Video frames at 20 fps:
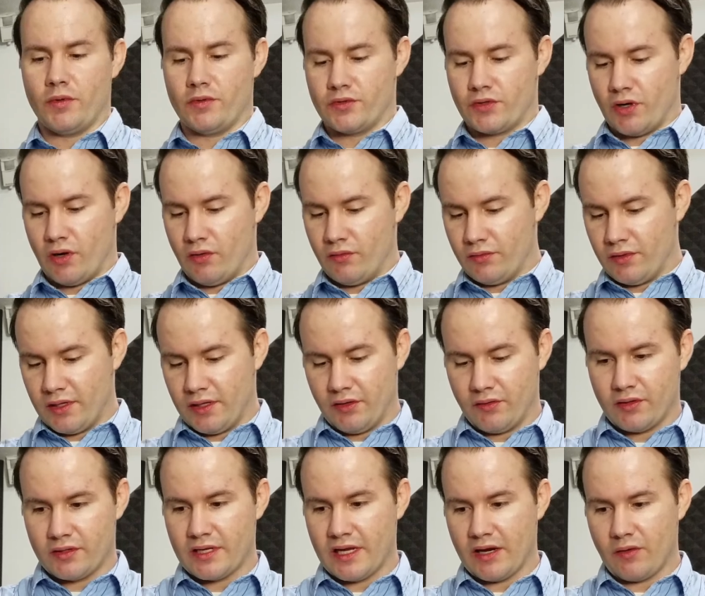drone that you
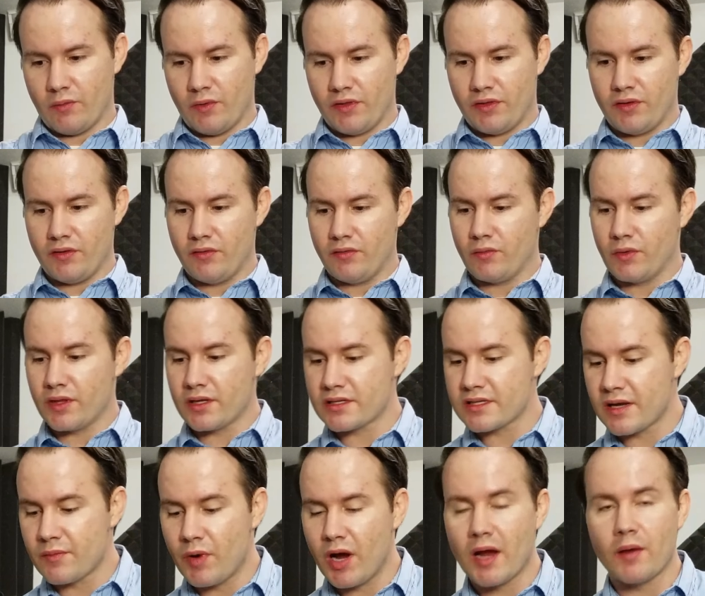could take with you with a
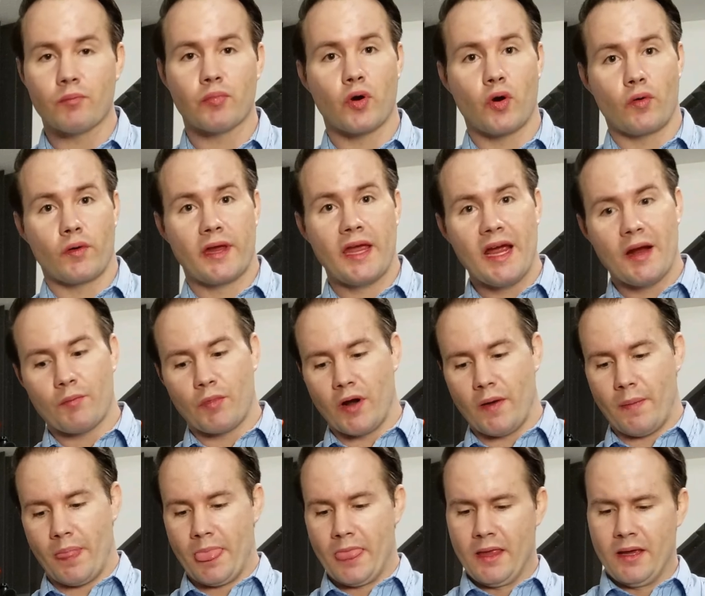semi-pro camera.
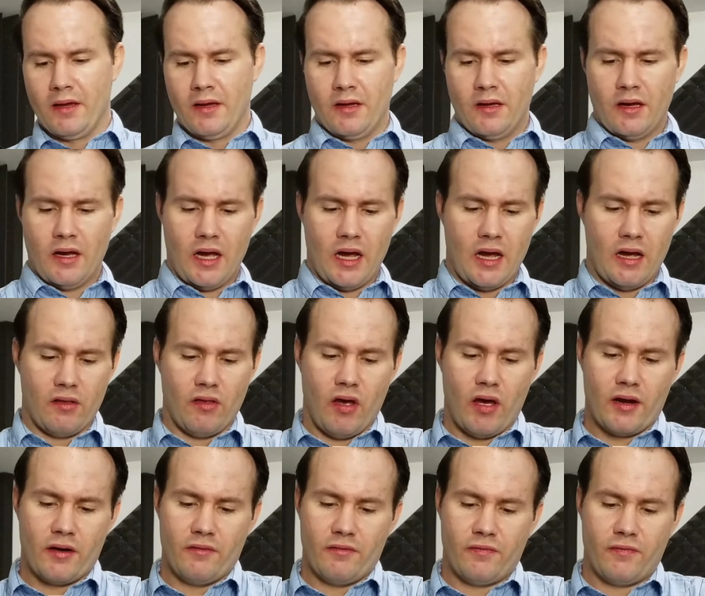A lot
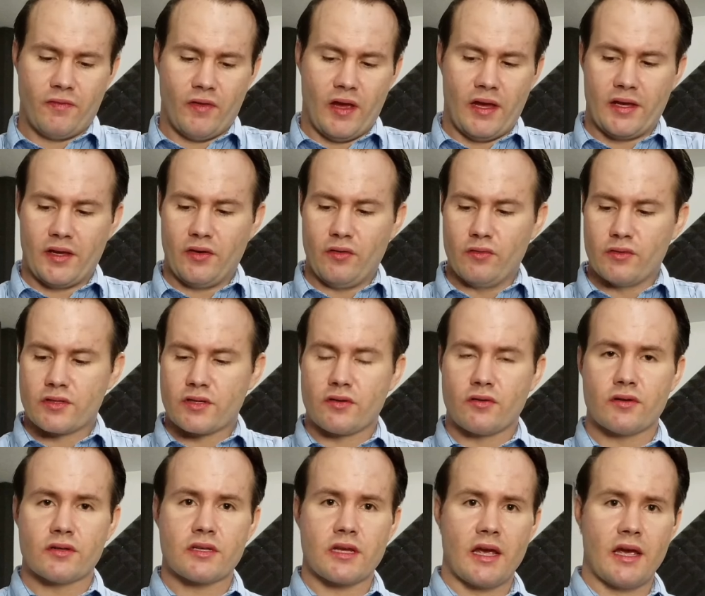of
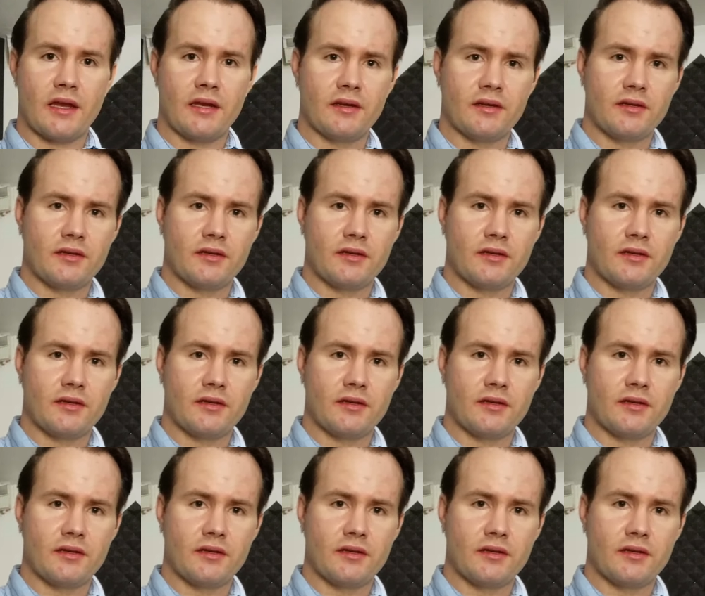users and